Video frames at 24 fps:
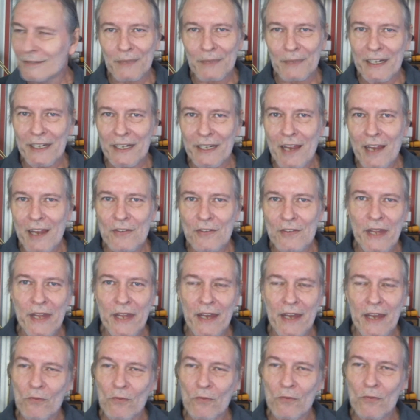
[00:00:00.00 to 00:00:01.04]
But I can't do
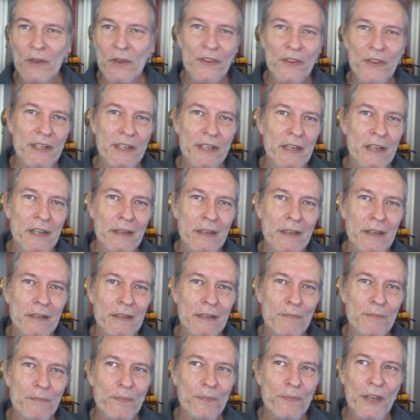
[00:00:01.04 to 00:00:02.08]
that with a
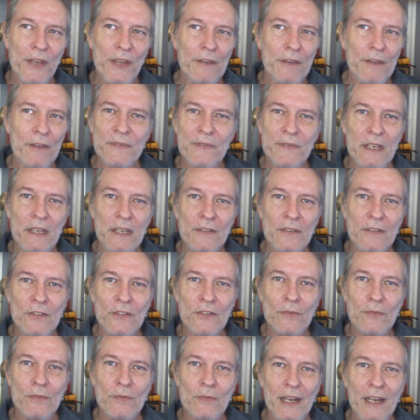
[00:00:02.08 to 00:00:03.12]
PFTE
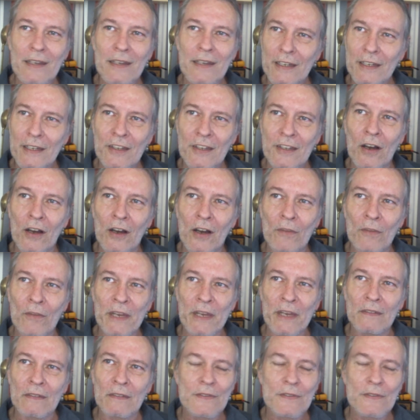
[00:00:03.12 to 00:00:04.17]
tube. I need the all
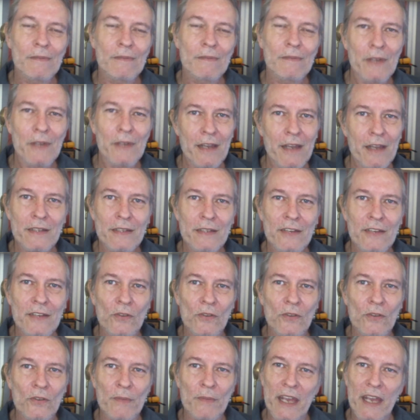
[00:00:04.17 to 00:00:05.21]
metal. And I
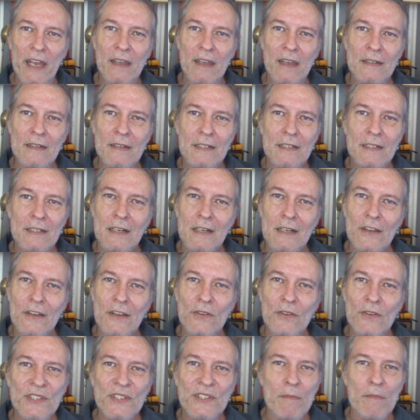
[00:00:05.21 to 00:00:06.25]
told them, hey,
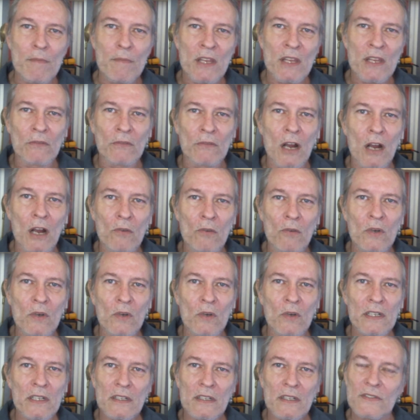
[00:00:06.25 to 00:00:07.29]
you sent me the wrong
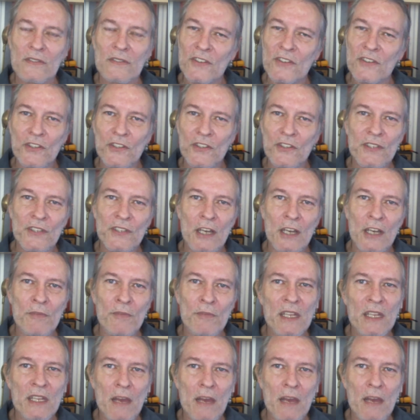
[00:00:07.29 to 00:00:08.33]
one. Since you're sending
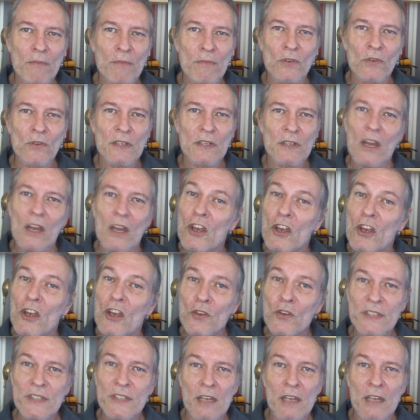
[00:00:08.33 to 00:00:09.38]
me that board,
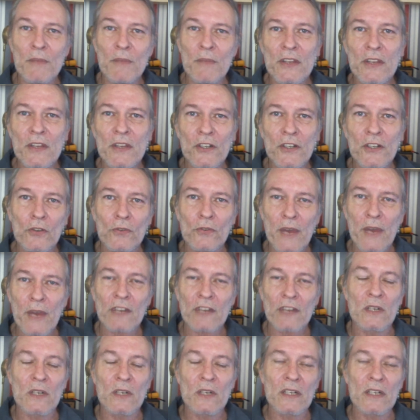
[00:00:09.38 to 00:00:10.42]
you send me the
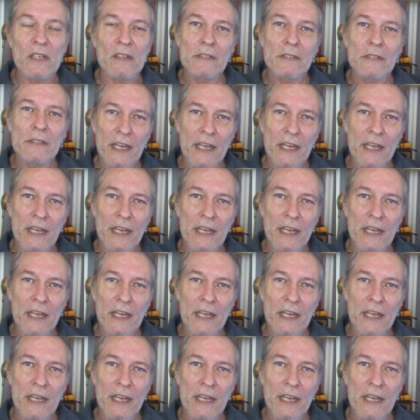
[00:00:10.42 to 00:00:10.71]
correct one.